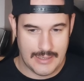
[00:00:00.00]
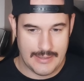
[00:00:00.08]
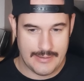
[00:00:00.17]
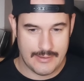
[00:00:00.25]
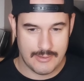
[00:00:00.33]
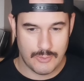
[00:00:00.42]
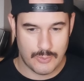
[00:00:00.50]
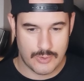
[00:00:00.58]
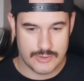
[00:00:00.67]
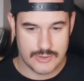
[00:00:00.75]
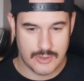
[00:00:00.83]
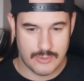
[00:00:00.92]
leaning
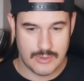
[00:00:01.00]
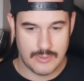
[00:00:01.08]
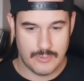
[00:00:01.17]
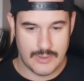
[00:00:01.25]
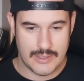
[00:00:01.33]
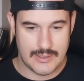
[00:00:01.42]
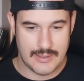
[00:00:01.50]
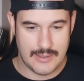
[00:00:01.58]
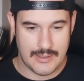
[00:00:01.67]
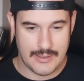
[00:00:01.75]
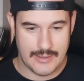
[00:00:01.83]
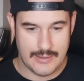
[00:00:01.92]
towards going with
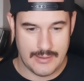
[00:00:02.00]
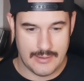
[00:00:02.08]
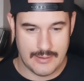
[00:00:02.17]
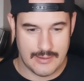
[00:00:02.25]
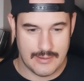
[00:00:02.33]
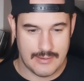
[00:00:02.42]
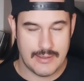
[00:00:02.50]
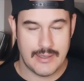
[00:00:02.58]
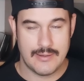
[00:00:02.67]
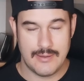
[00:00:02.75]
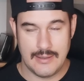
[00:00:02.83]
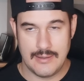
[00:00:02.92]
a
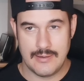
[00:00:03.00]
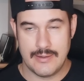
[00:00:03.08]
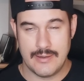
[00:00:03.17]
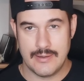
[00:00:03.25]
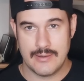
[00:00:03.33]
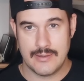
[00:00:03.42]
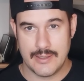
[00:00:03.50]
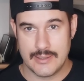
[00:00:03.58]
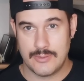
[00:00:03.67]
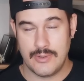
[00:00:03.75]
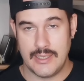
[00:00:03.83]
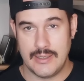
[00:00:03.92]
Athena
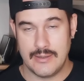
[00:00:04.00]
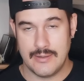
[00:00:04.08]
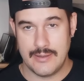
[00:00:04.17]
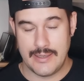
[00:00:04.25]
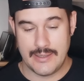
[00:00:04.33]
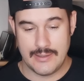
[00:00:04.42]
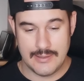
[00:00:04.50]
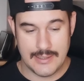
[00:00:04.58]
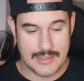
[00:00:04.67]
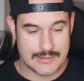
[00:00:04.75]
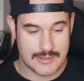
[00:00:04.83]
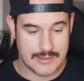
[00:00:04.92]
cut ring head
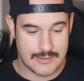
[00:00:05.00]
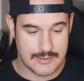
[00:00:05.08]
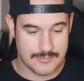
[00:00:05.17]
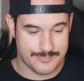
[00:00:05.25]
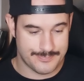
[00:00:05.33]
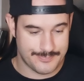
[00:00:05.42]
gasket.